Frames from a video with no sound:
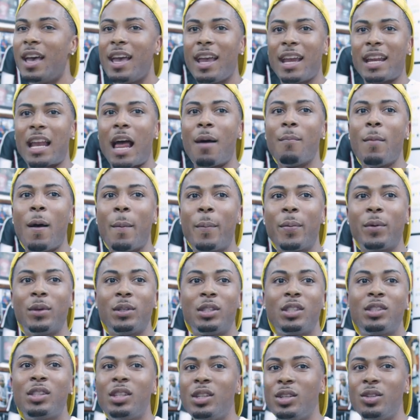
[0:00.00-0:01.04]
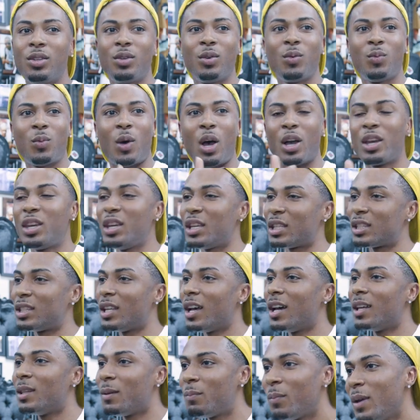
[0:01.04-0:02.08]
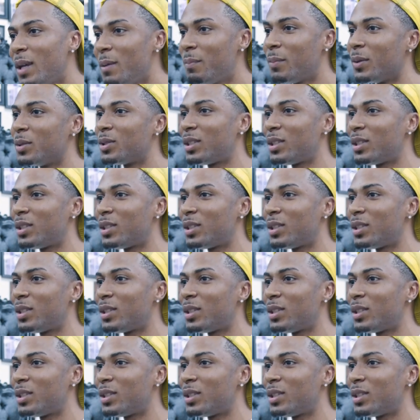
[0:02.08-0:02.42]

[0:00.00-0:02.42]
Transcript: And I'm up here still against the other people.